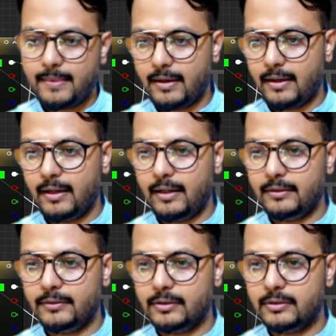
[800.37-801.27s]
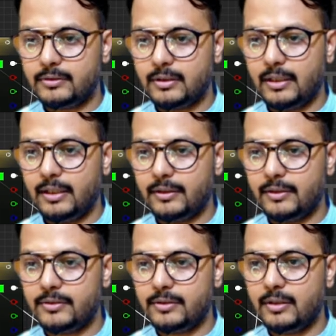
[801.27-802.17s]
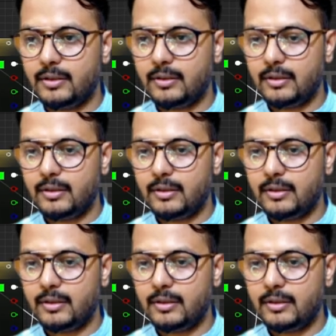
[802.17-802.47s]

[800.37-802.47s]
and just connect this here,